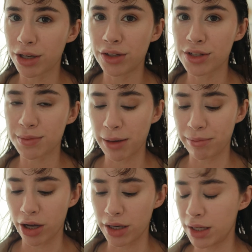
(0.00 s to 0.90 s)
I'm gonna use my
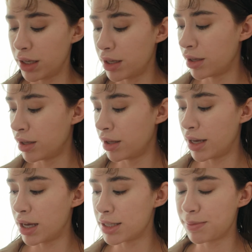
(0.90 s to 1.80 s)
body
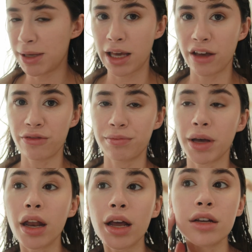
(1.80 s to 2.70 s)
SPF,
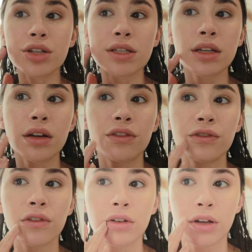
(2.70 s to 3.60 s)
but I just did a
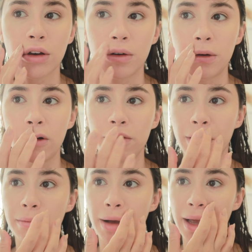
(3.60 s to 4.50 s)
full coat
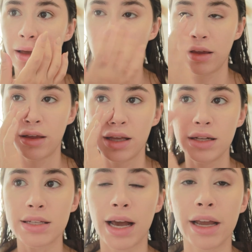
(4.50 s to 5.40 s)
over my
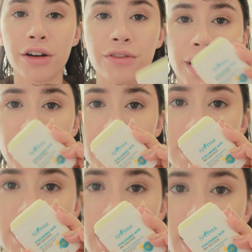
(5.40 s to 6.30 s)
entire
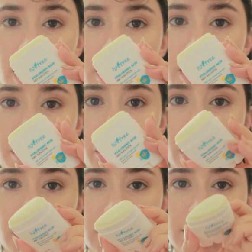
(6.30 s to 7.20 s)
face and the
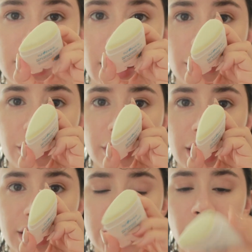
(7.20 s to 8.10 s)
product itself
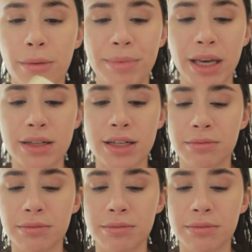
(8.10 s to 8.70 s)
has not picked